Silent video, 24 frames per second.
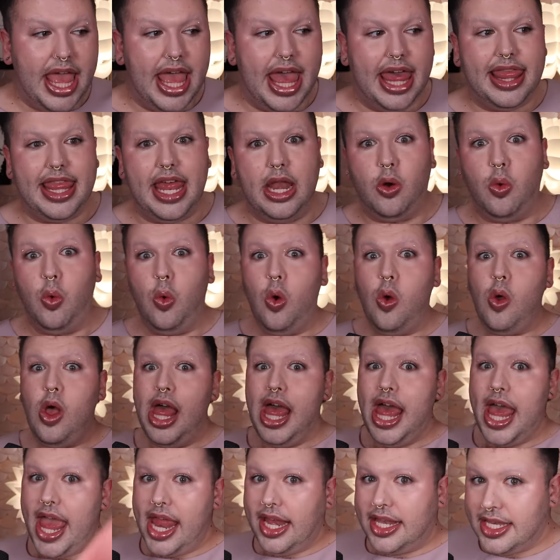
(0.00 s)
And then
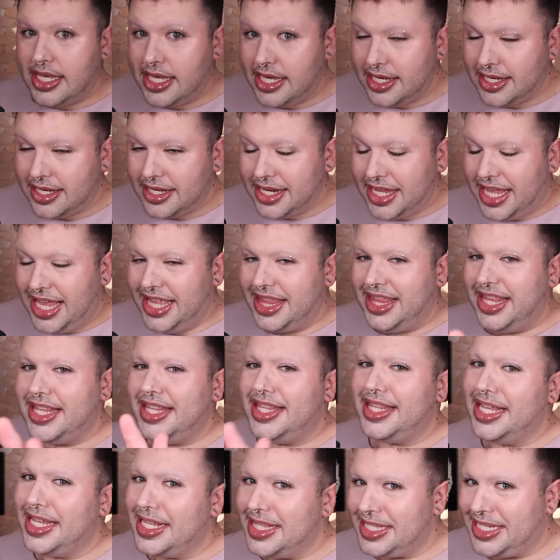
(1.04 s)
what can the
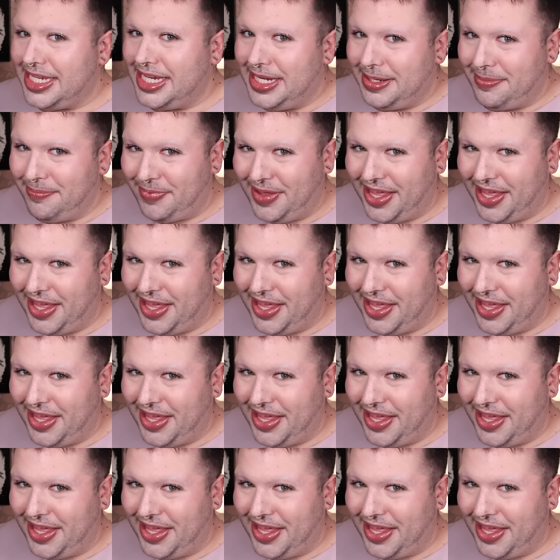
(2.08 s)
16